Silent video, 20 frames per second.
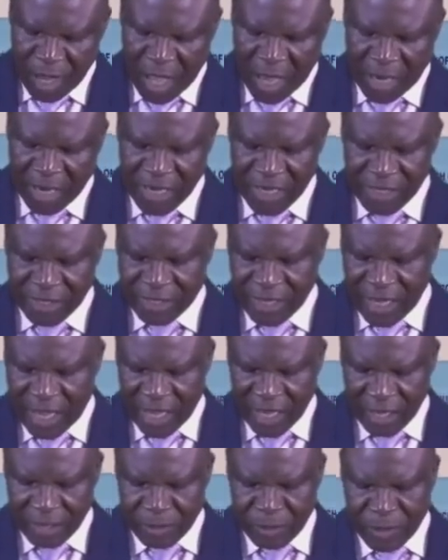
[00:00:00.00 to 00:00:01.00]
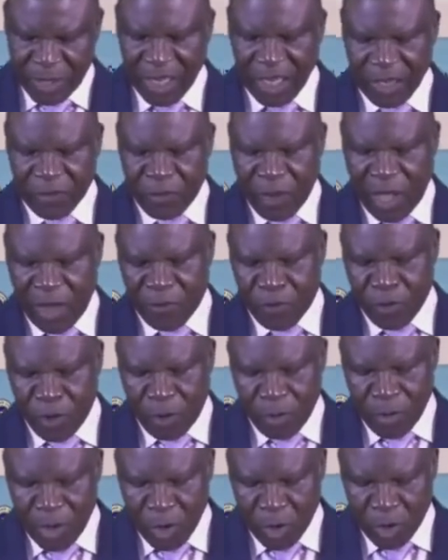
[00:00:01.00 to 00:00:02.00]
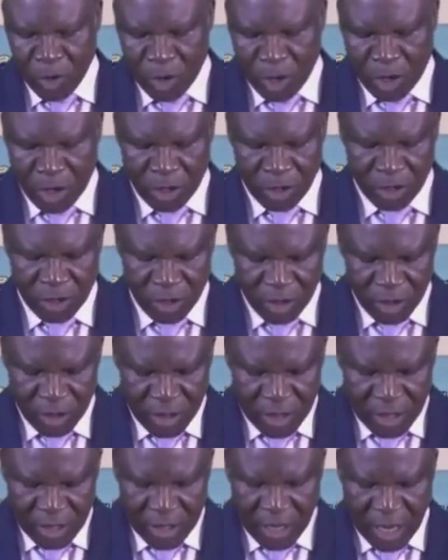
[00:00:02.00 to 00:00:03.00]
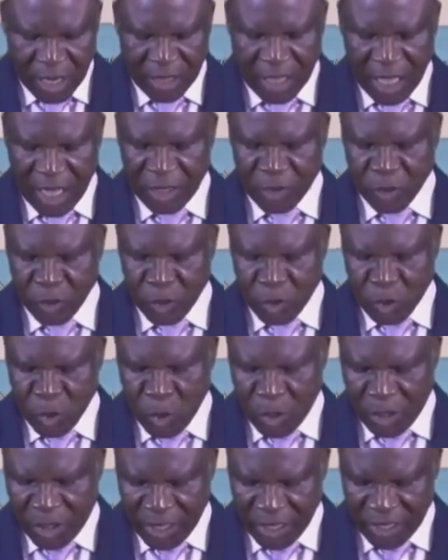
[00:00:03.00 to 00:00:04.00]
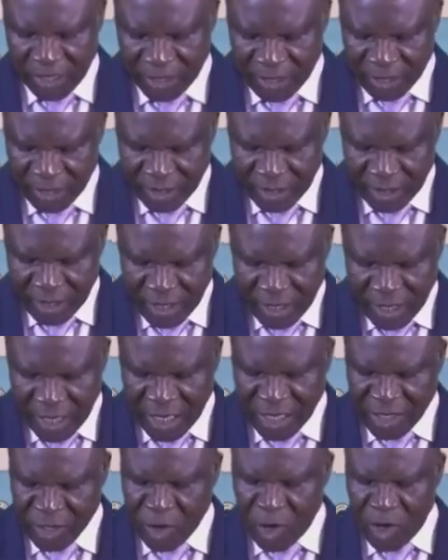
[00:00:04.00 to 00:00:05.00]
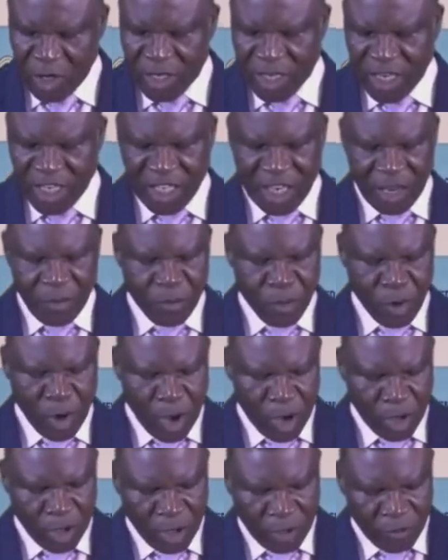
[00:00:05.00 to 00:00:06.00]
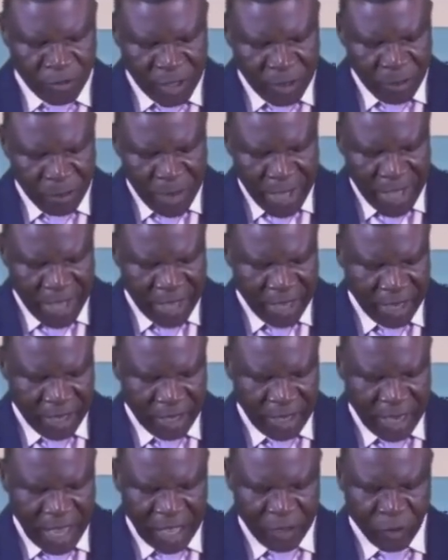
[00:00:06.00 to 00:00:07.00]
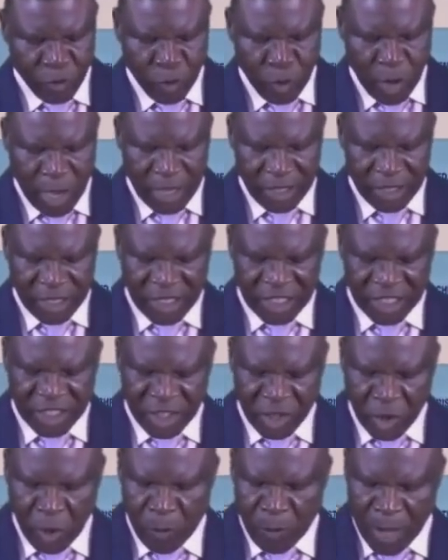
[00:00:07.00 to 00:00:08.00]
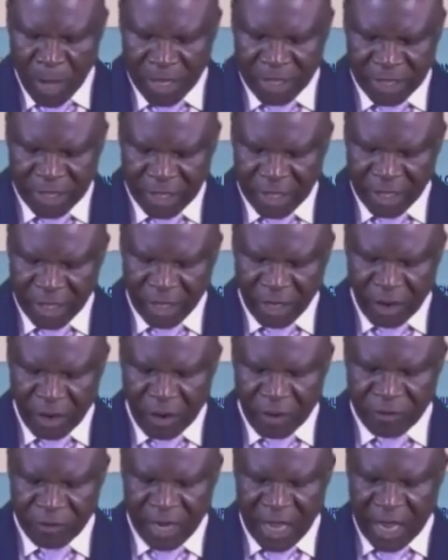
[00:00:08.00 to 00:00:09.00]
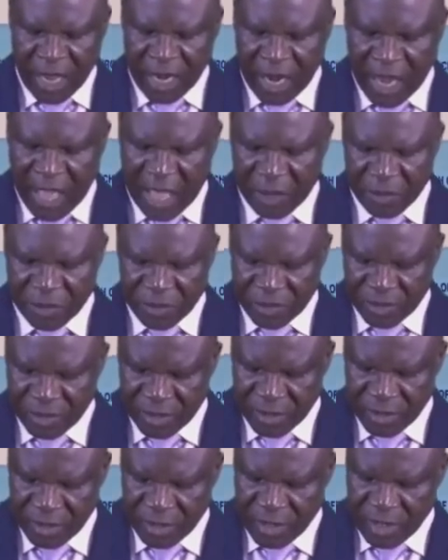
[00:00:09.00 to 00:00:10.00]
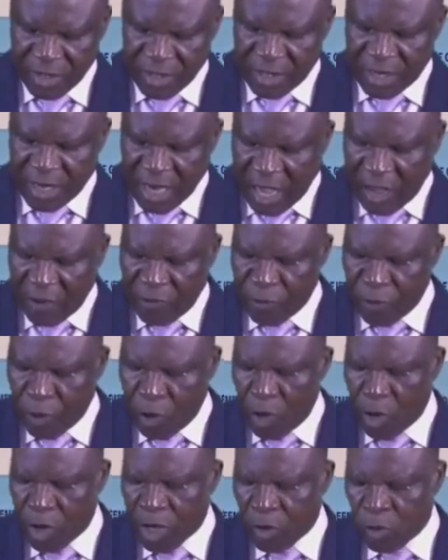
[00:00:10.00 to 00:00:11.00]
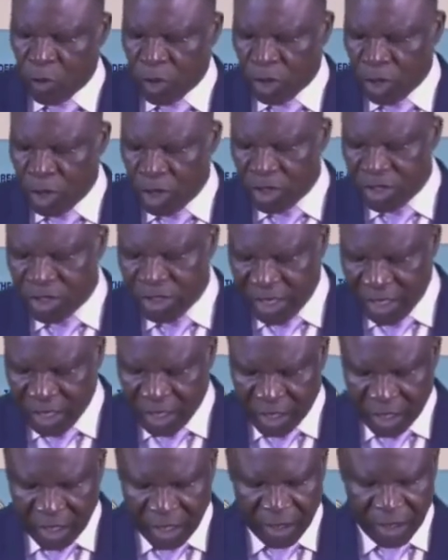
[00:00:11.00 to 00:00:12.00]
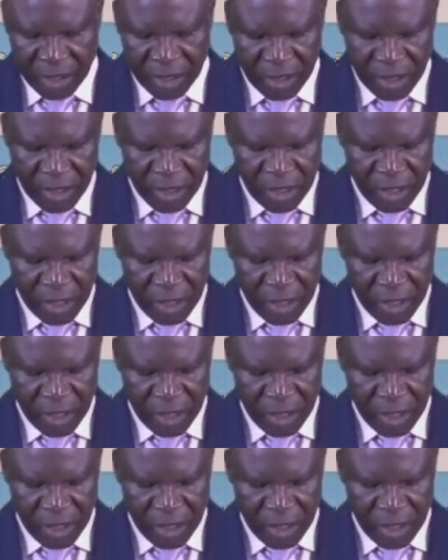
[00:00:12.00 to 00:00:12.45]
And he said, "Be it far from me, O Lord, that I should do this. Is not this the blood of the men that went in jeopardy of their lives? Therefore, he will not drink it."